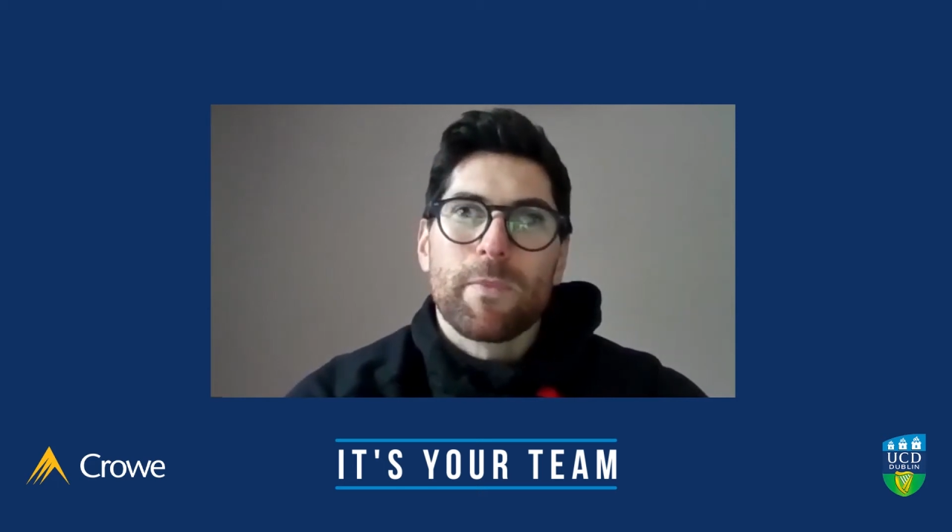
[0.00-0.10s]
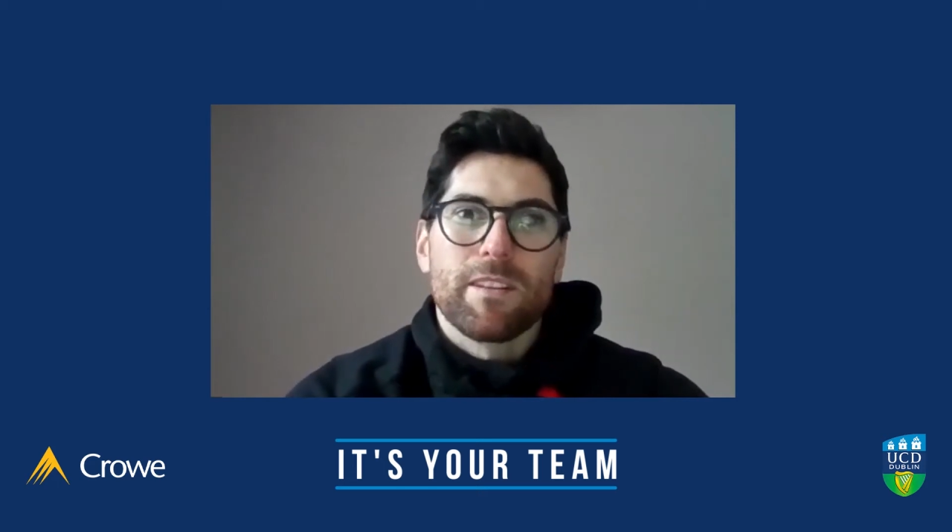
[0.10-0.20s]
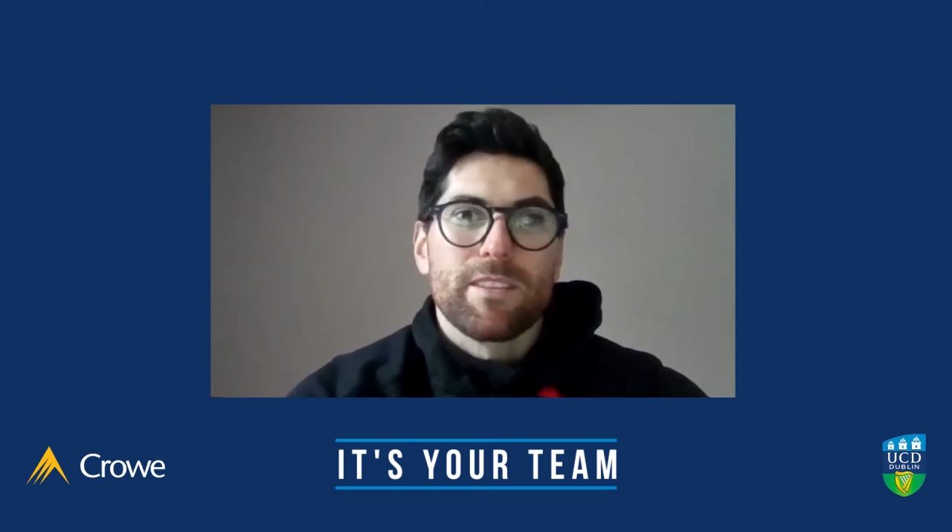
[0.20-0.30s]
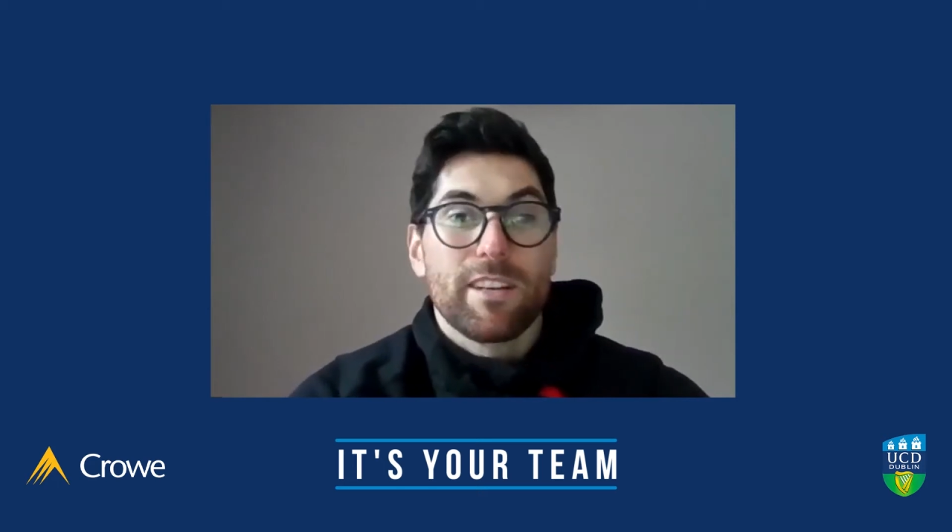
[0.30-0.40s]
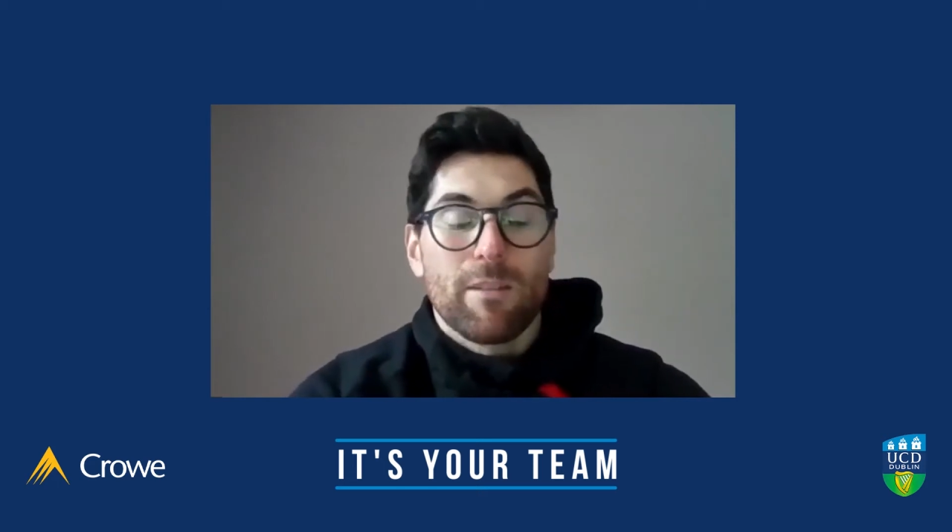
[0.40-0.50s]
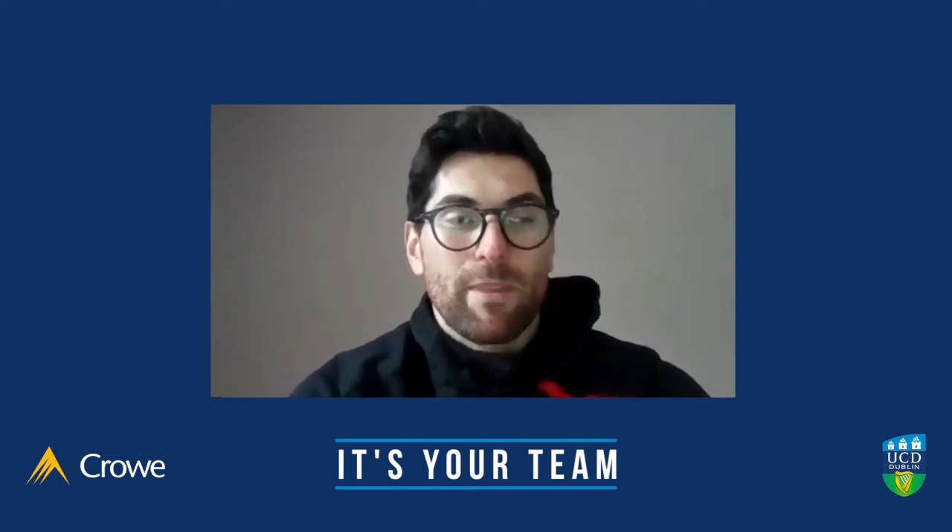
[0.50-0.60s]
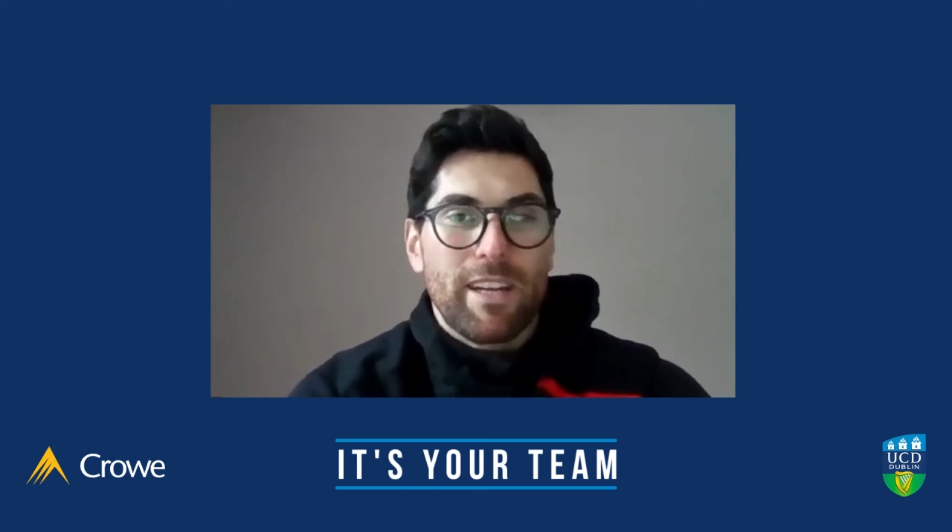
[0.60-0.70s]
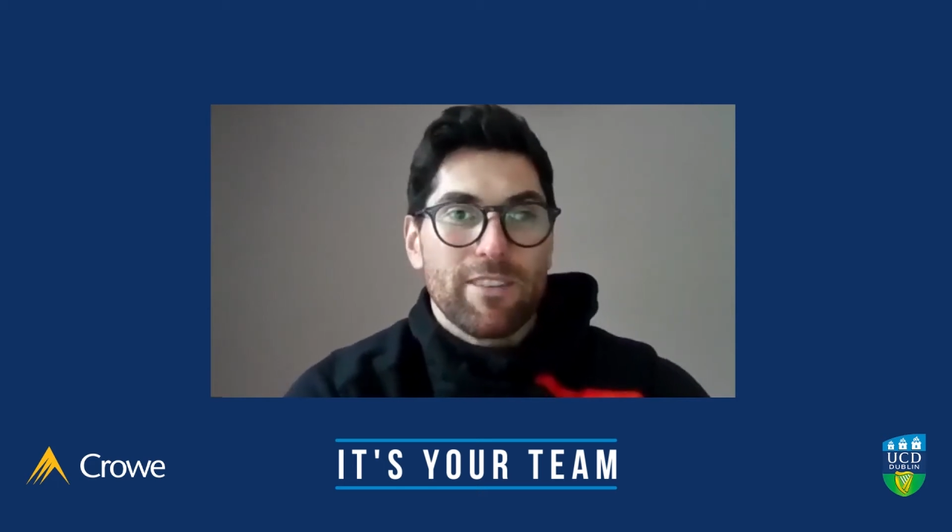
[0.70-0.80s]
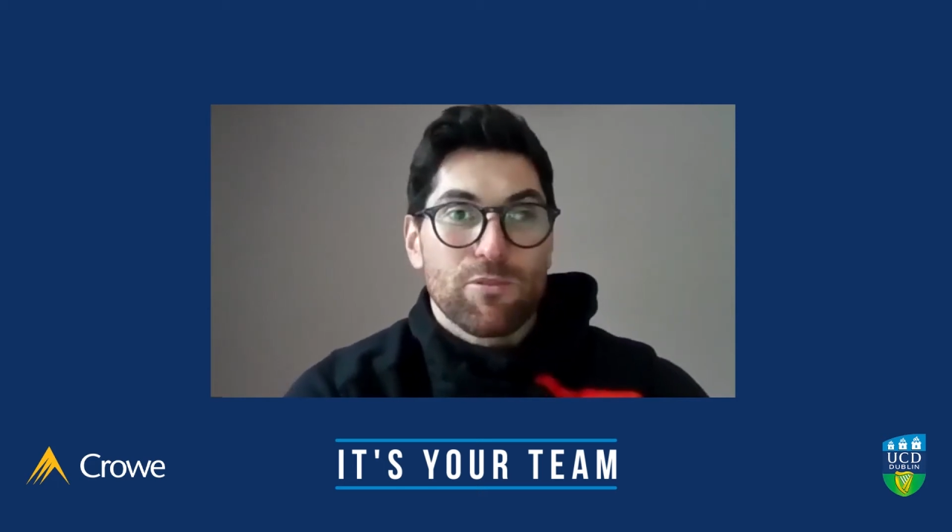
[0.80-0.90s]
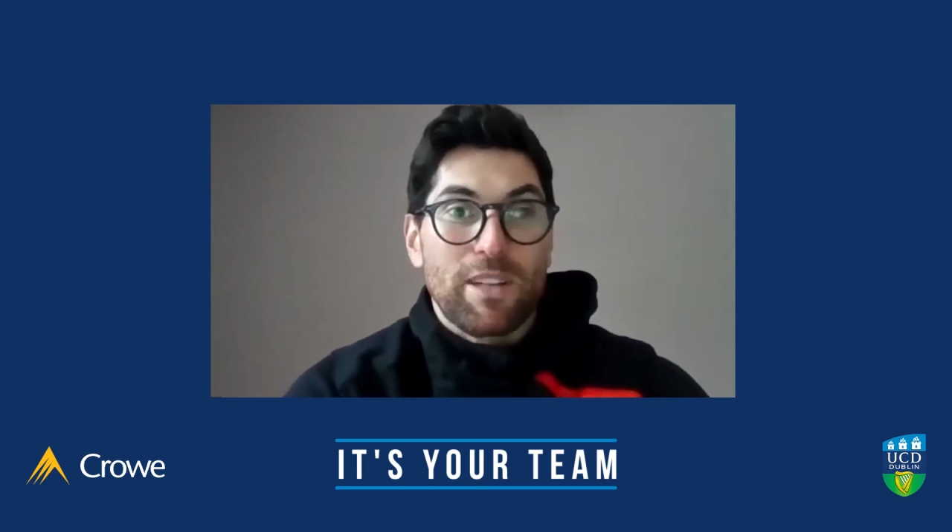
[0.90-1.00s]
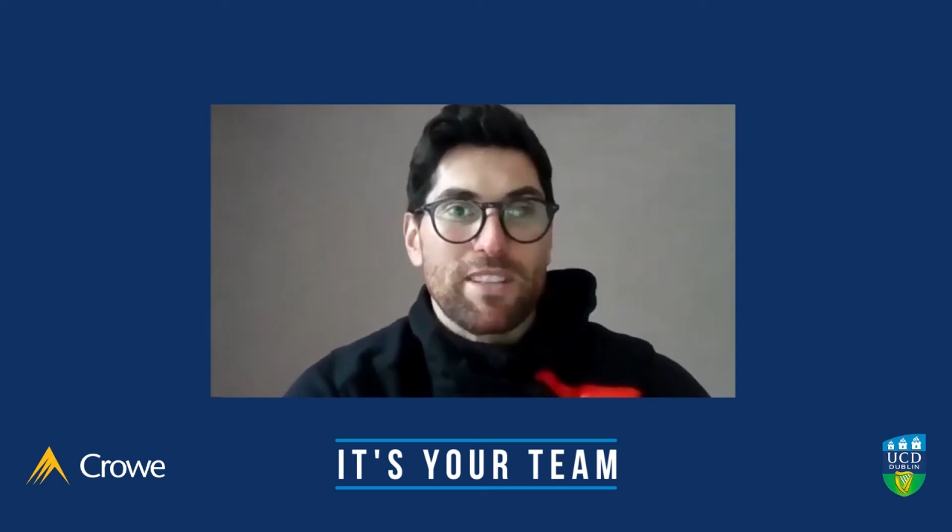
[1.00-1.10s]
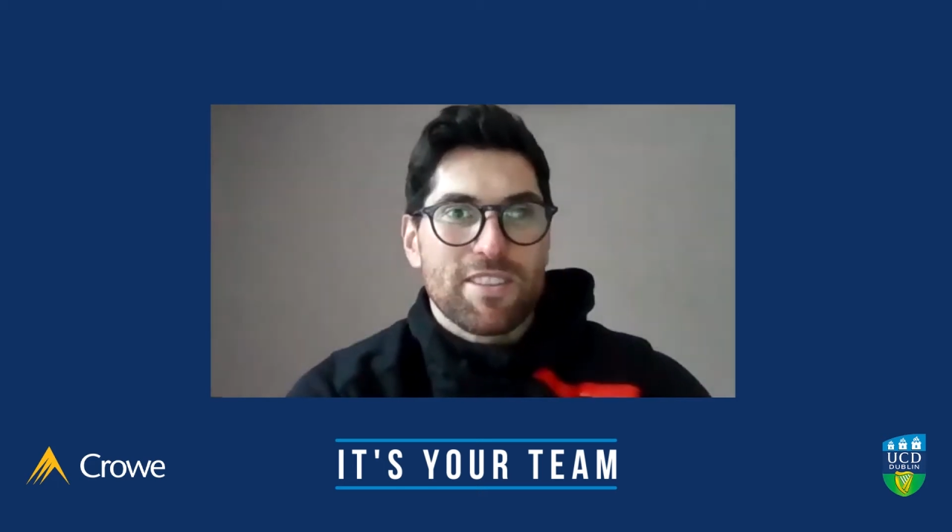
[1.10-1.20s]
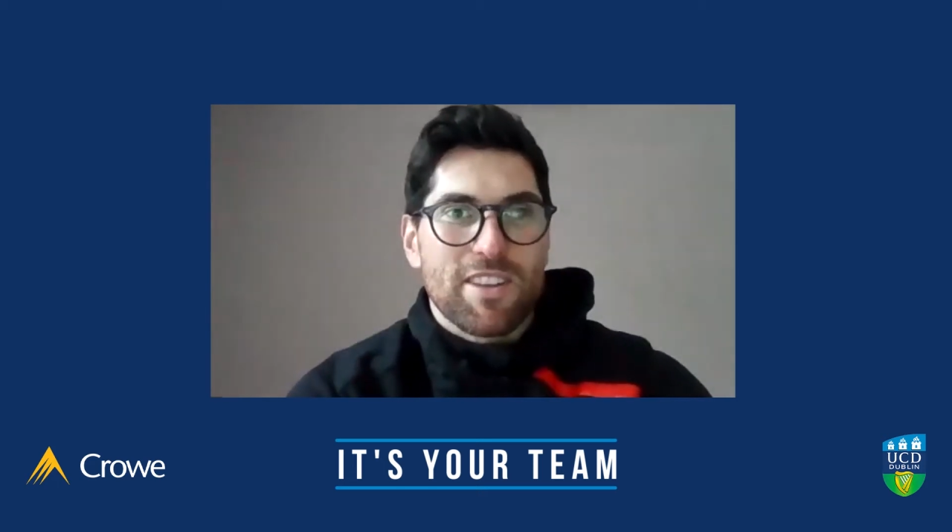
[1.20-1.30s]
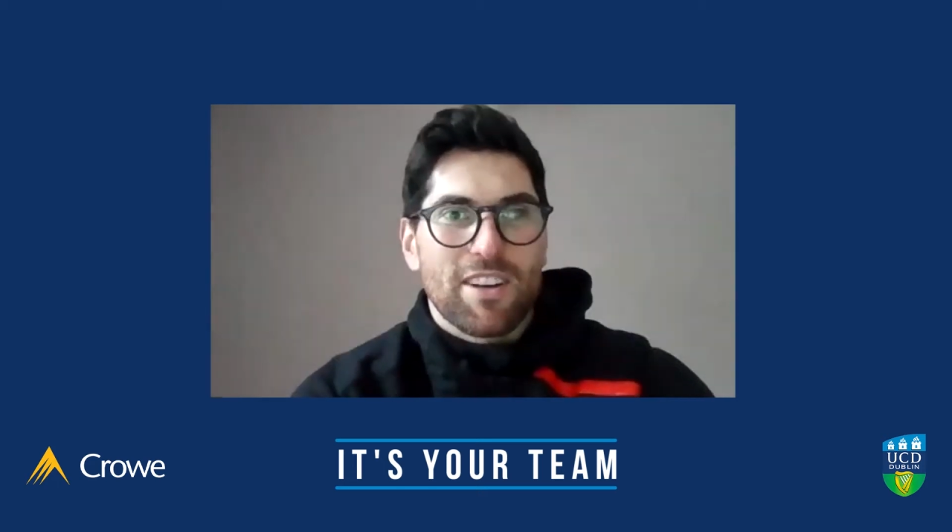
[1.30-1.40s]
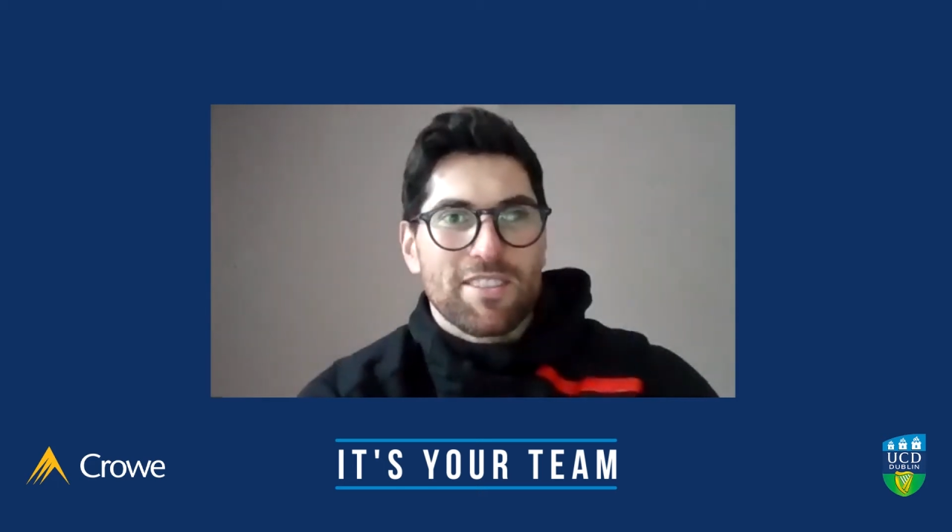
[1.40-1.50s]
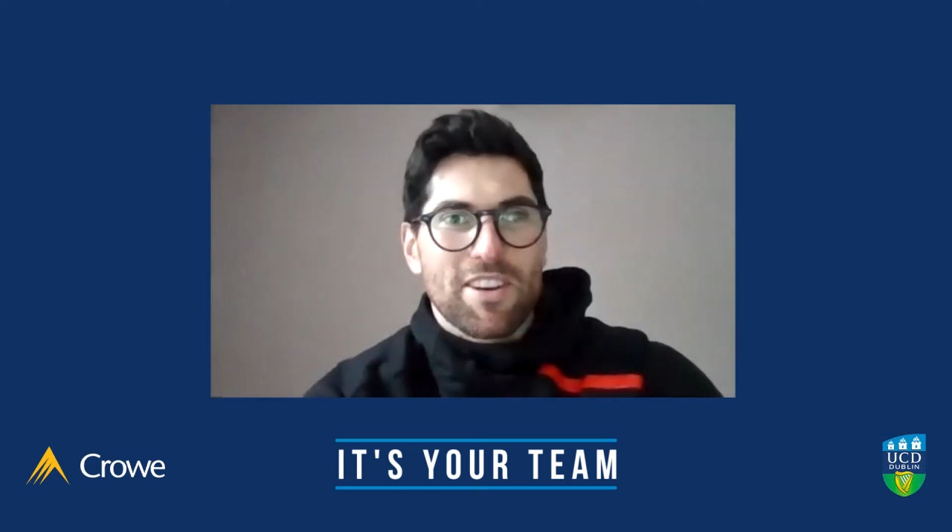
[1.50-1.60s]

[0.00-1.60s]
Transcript: they said not many 20s guys